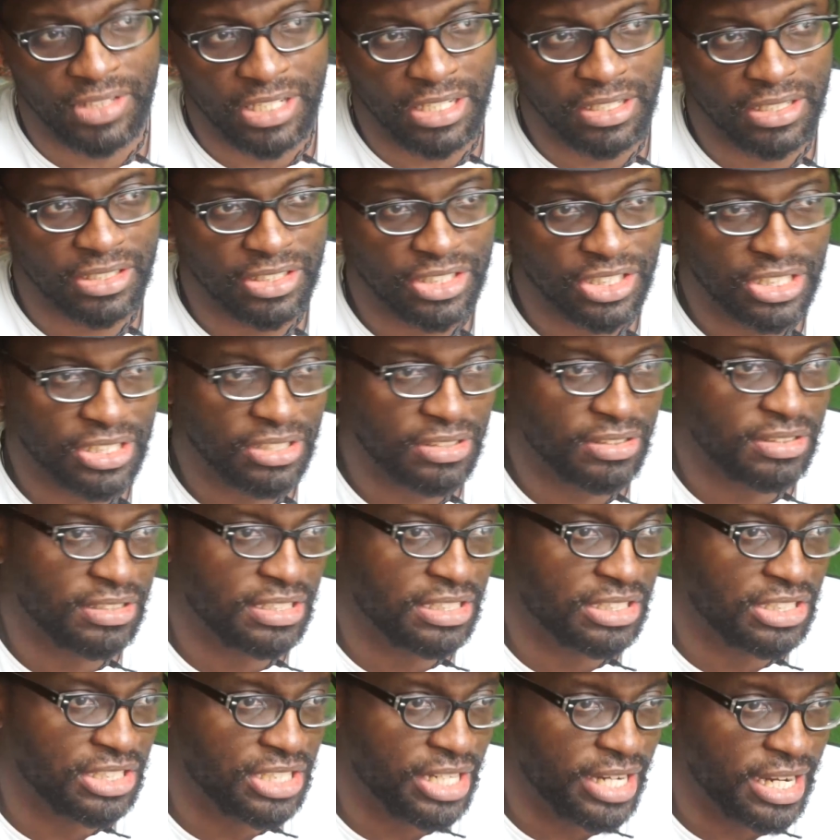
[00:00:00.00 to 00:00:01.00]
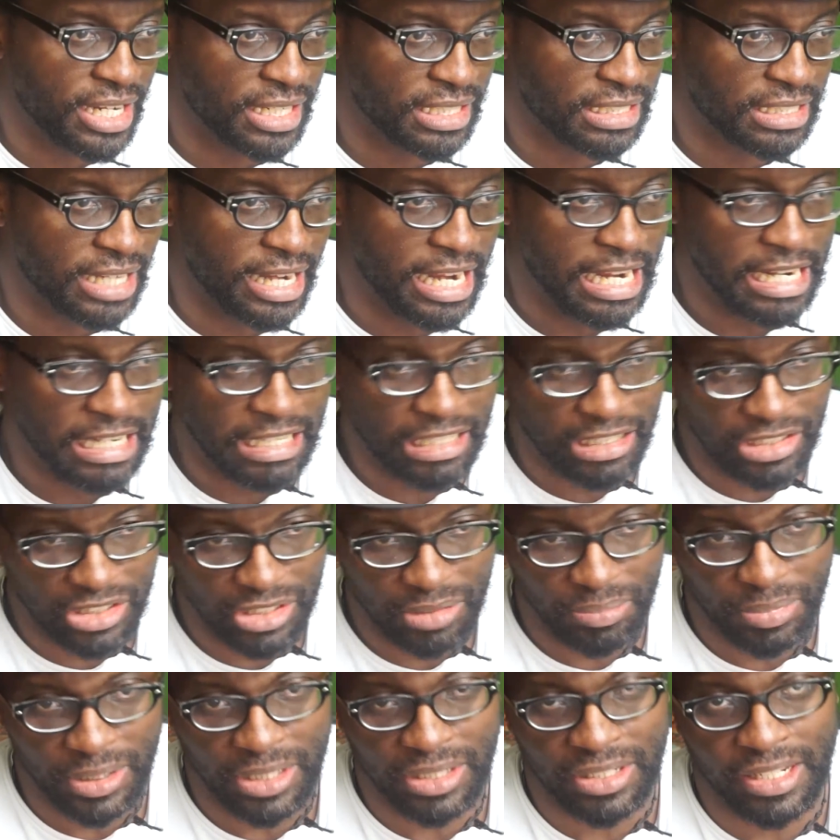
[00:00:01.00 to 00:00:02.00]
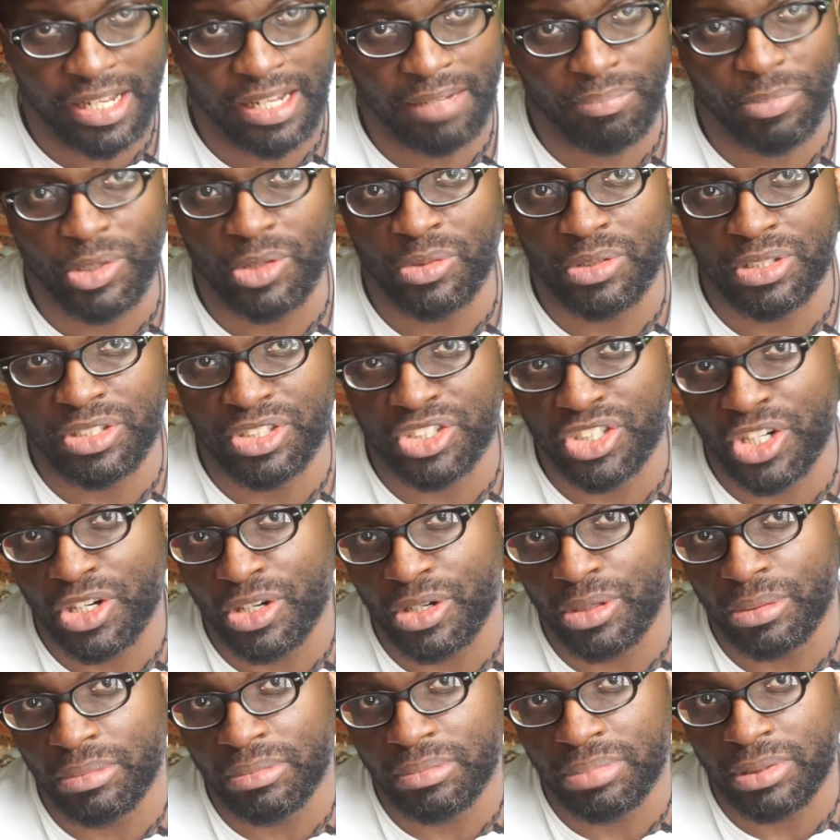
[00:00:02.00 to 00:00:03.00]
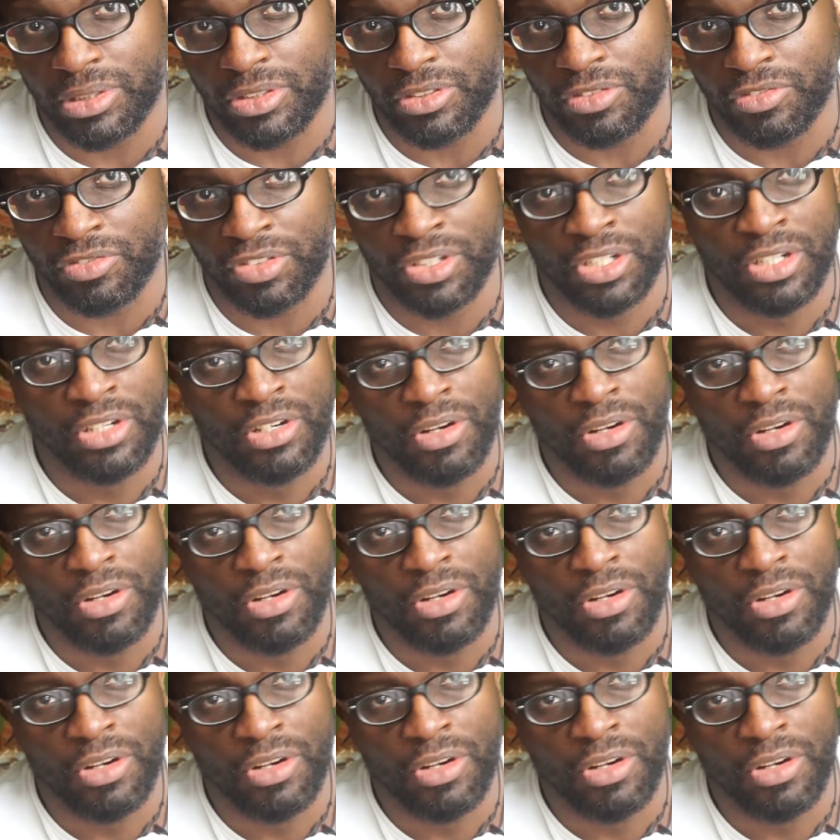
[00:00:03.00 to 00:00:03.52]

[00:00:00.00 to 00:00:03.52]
They consider the GX80 to be that, both in terms of